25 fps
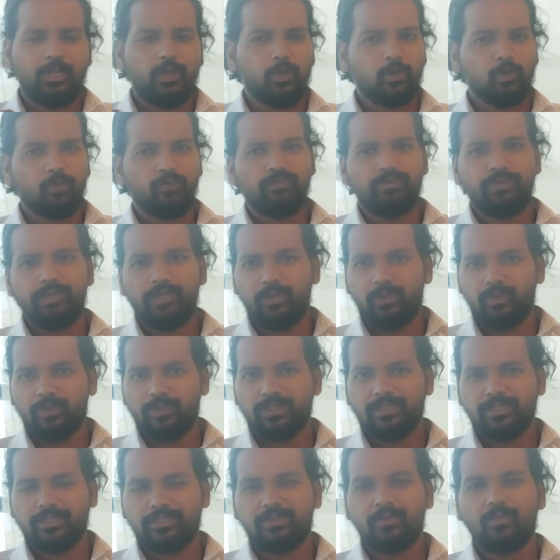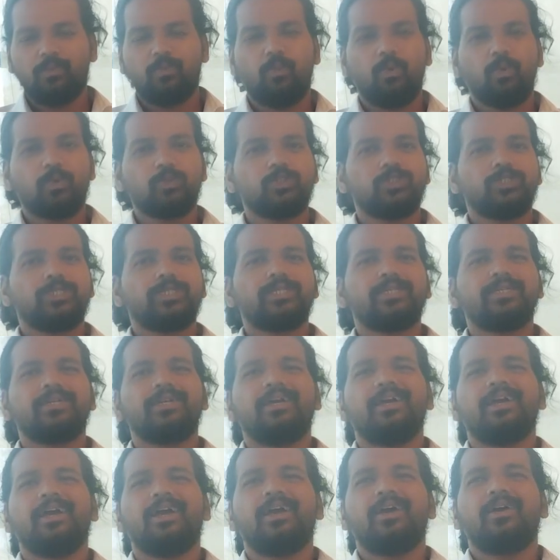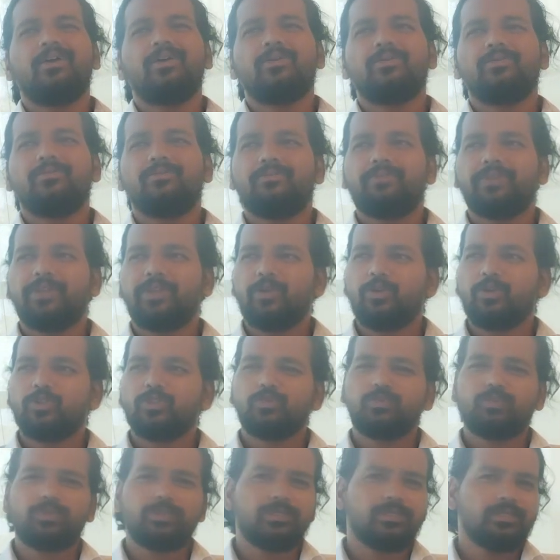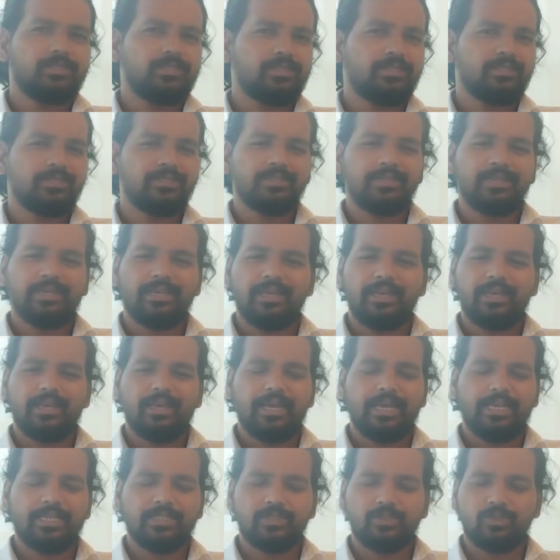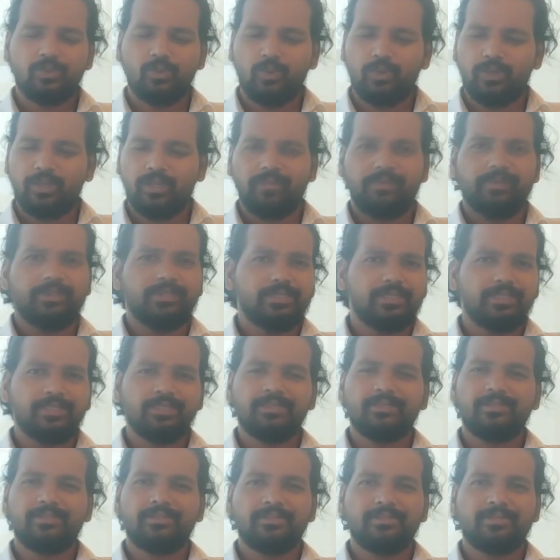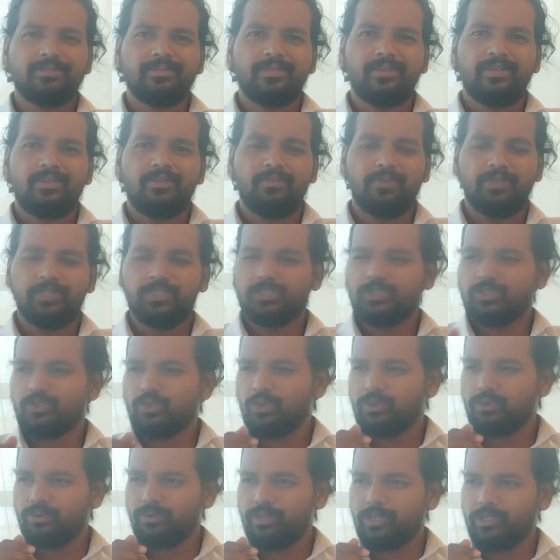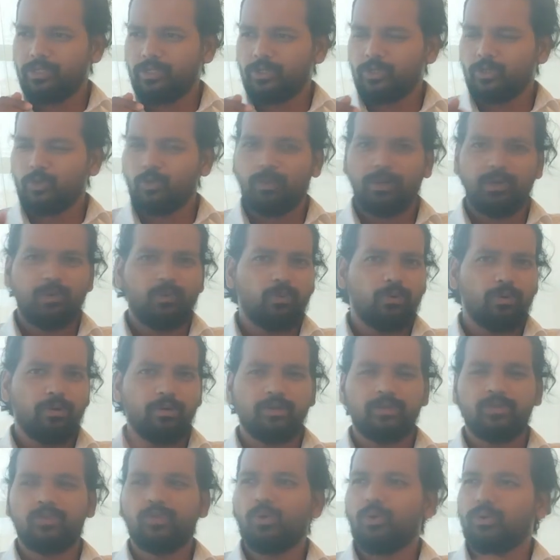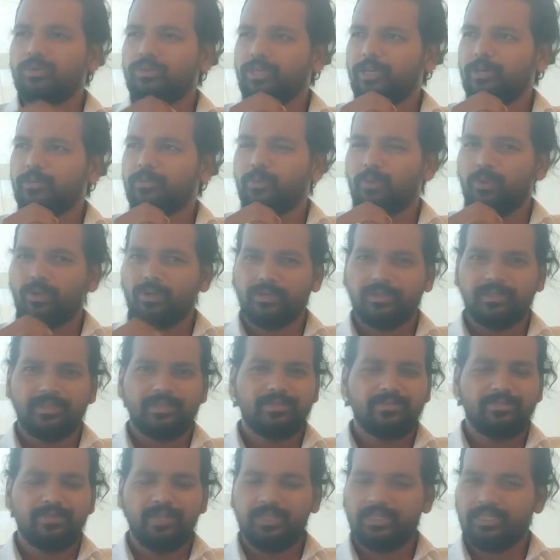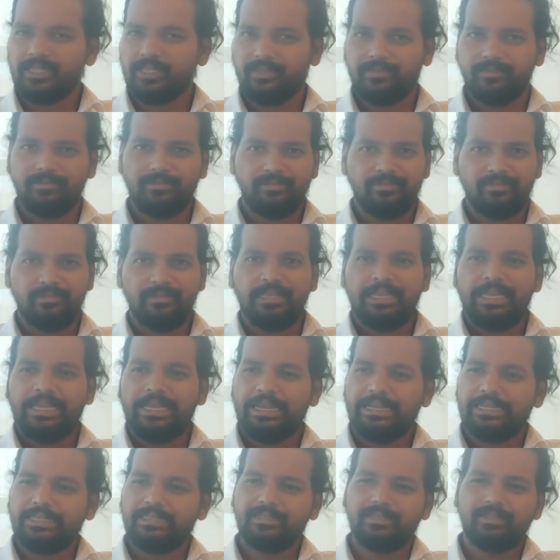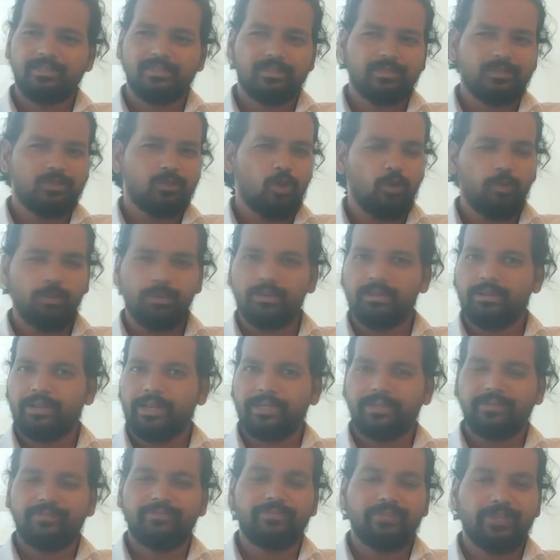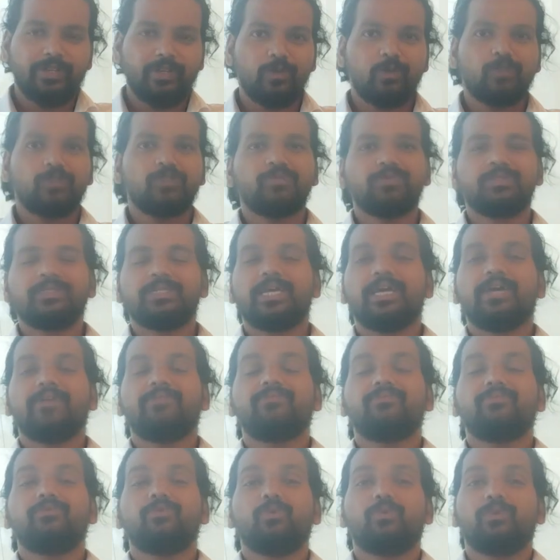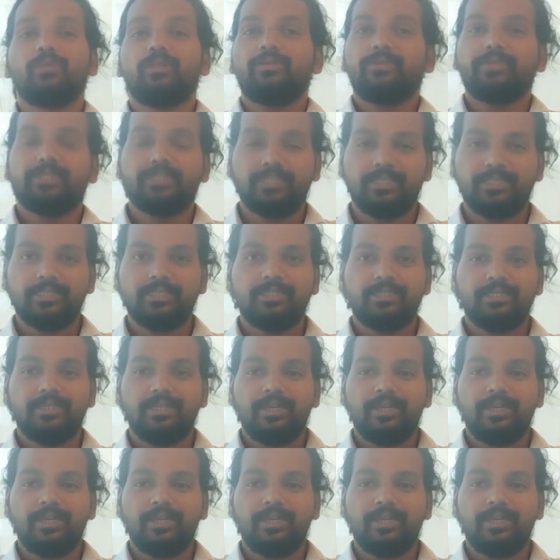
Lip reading: YouTube videos, watching videos which has no relevance, which is not related to my work, nor they are productive, nothing. It is just normal random videos which have no relevance.